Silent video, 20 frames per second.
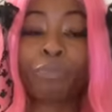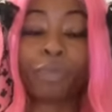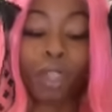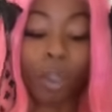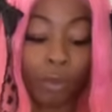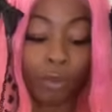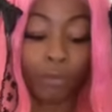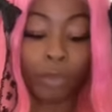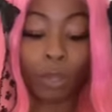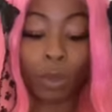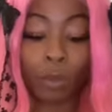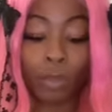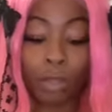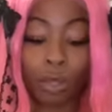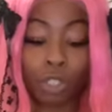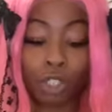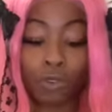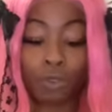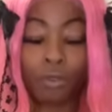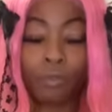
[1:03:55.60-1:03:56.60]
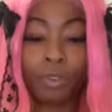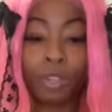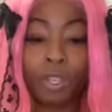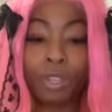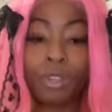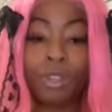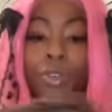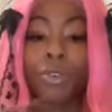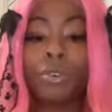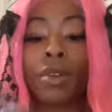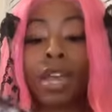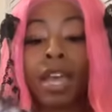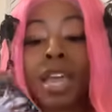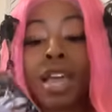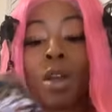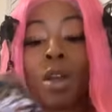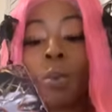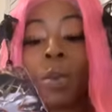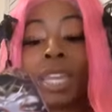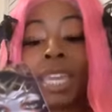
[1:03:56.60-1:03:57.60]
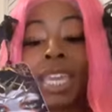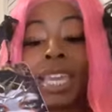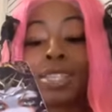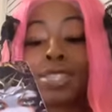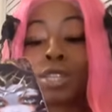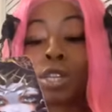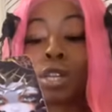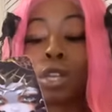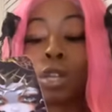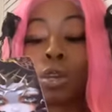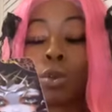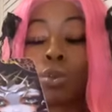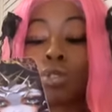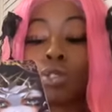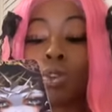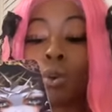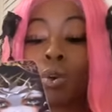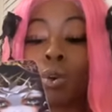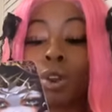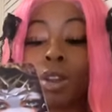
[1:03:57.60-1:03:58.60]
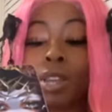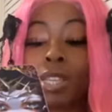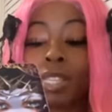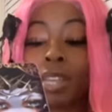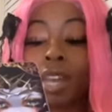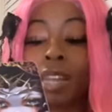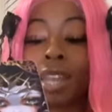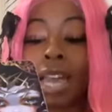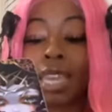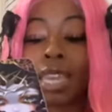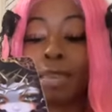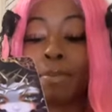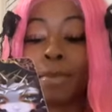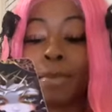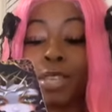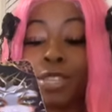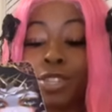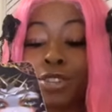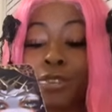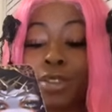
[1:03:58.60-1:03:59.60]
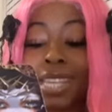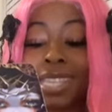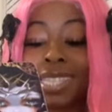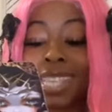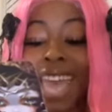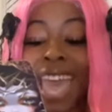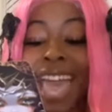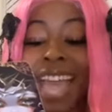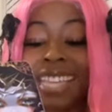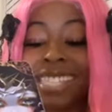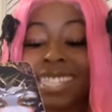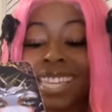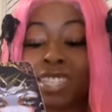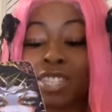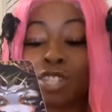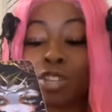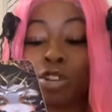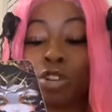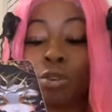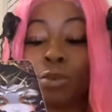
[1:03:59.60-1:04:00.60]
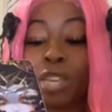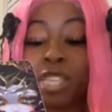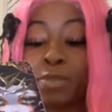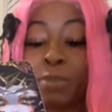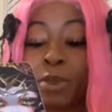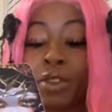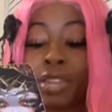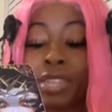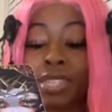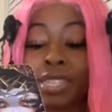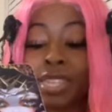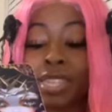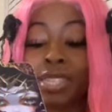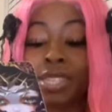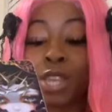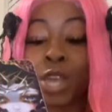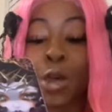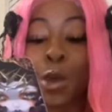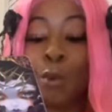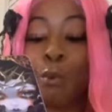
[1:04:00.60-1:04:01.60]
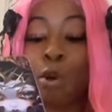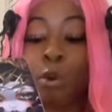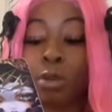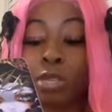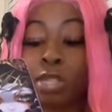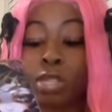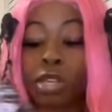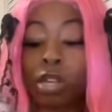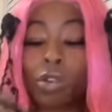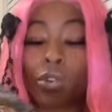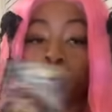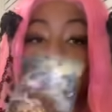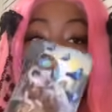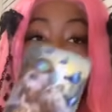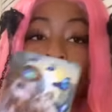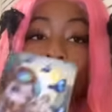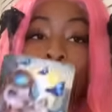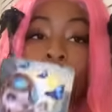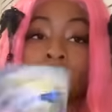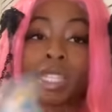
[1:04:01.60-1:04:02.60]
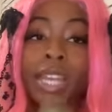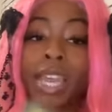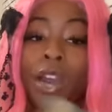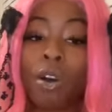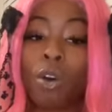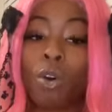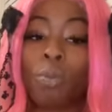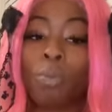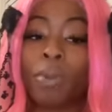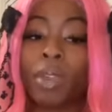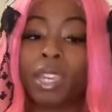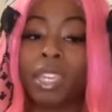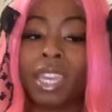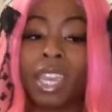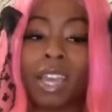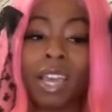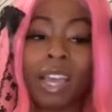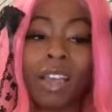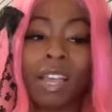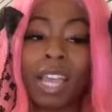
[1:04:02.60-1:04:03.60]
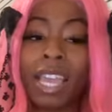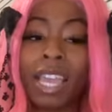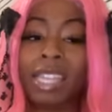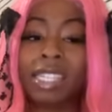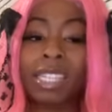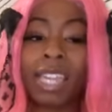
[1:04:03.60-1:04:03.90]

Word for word: reveal their truth to you with keys to closed doors, unlocking mysteries, access to new experiences. What was closed before is now open. Yeah, it's